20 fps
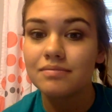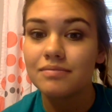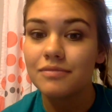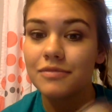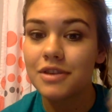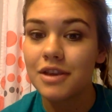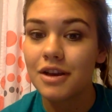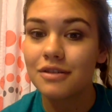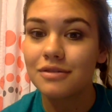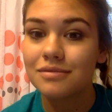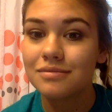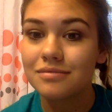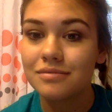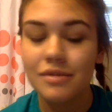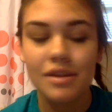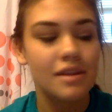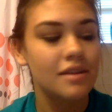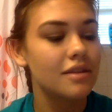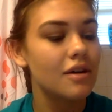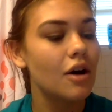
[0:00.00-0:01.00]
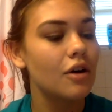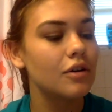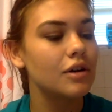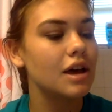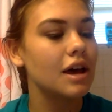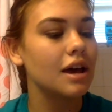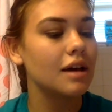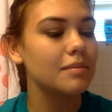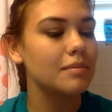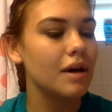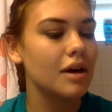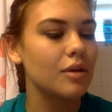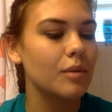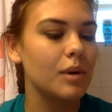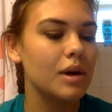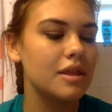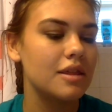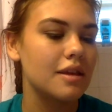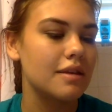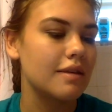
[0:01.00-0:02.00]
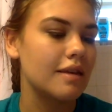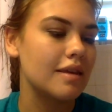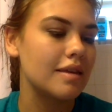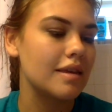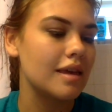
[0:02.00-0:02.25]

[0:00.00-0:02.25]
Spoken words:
So, oh, and by the way, this is